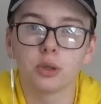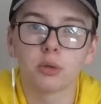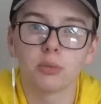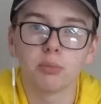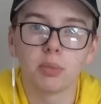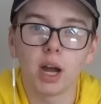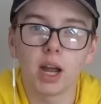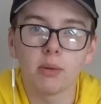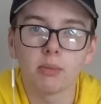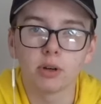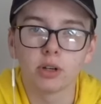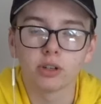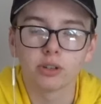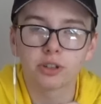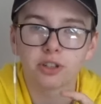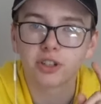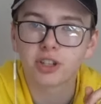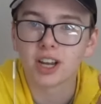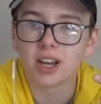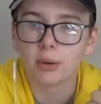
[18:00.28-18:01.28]
can buy
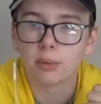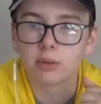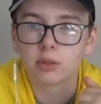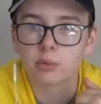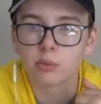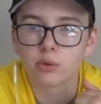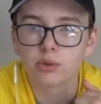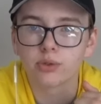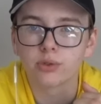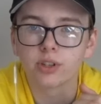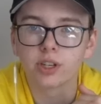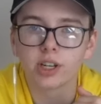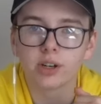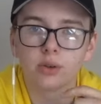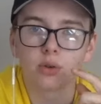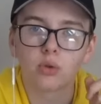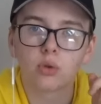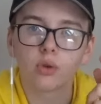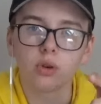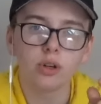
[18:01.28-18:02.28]
merch to help support the
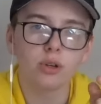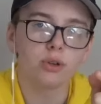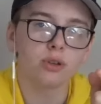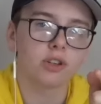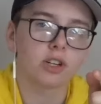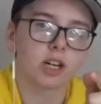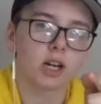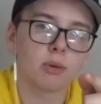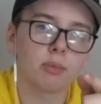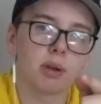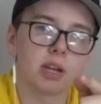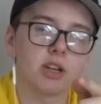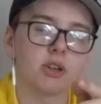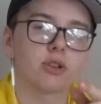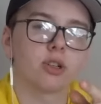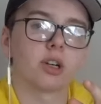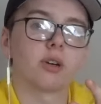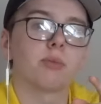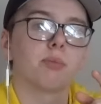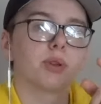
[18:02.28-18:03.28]
channel, or you can check out
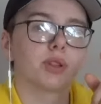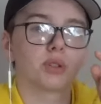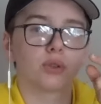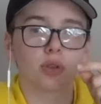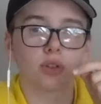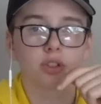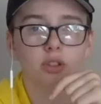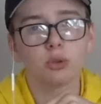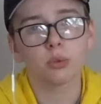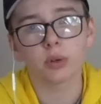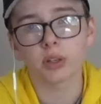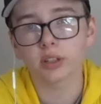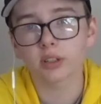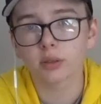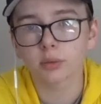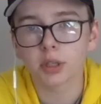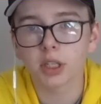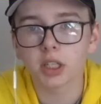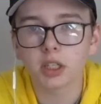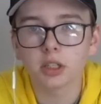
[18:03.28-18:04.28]
Patreon, but there's also one other
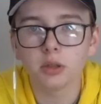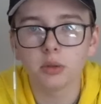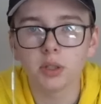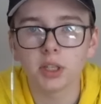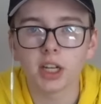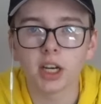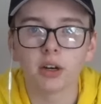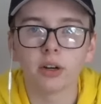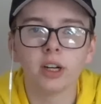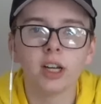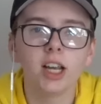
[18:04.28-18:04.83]
way to do it now.